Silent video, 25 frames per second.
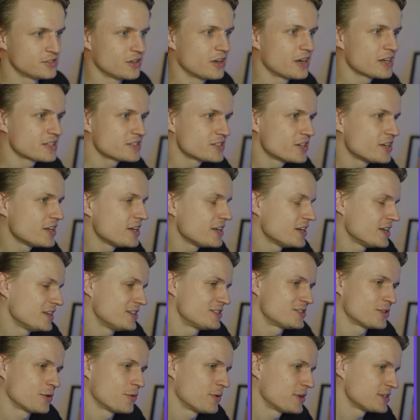So actually,
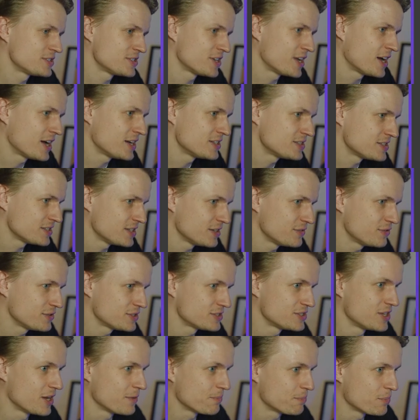it's always nice if
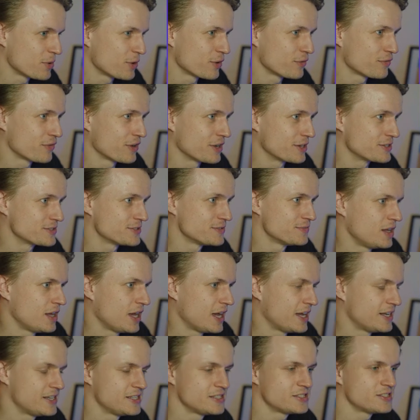it's not perfect
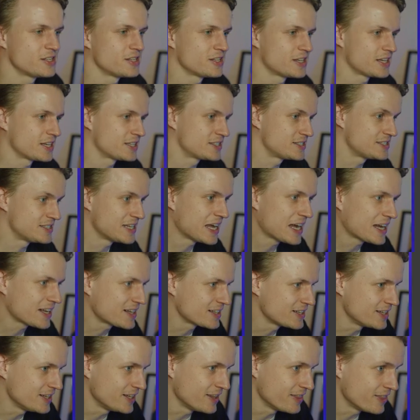and it's not
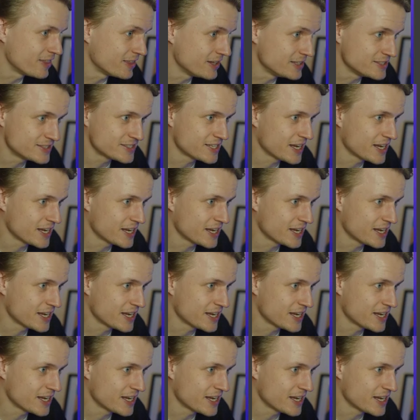exactly the